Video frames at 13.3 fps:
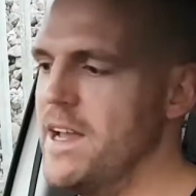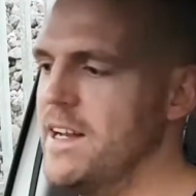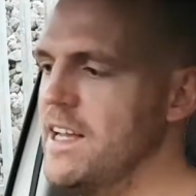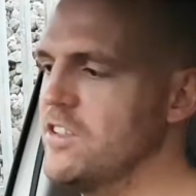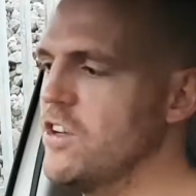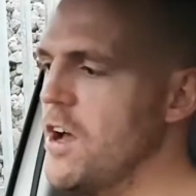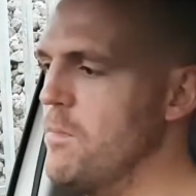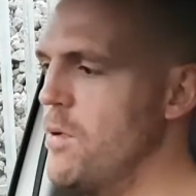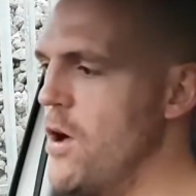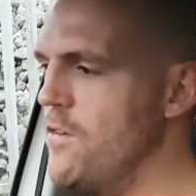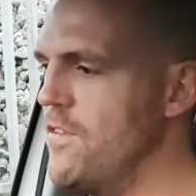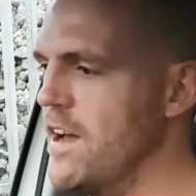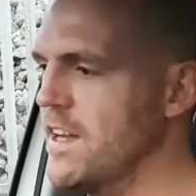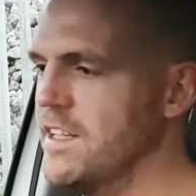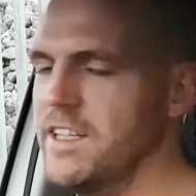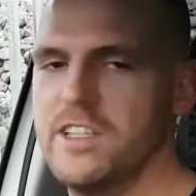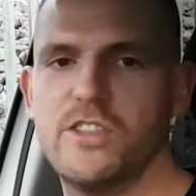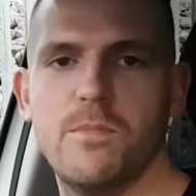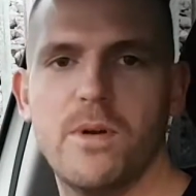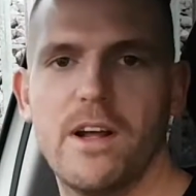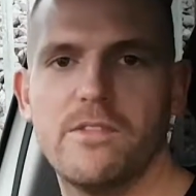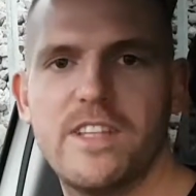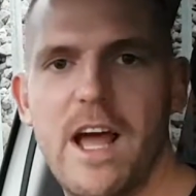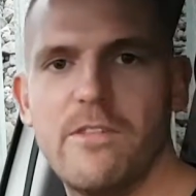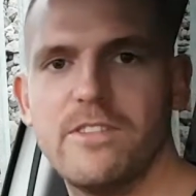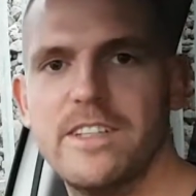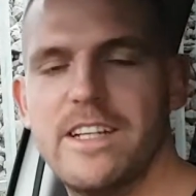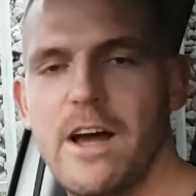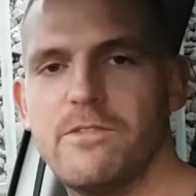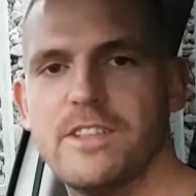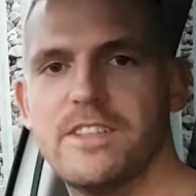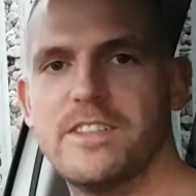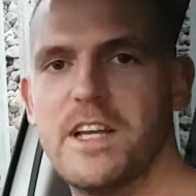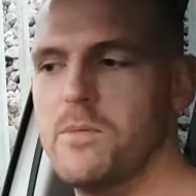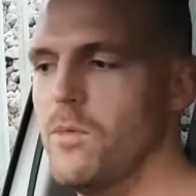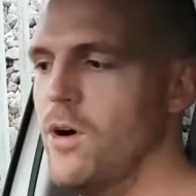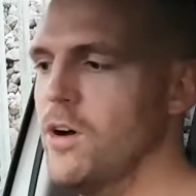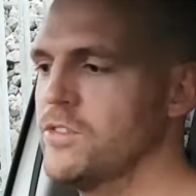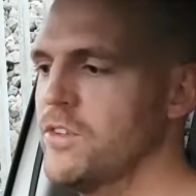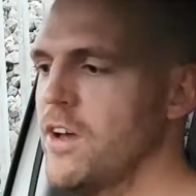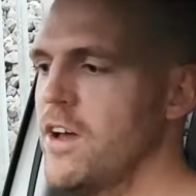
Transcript: It's not in perfect condition, but I've definitely seen worse.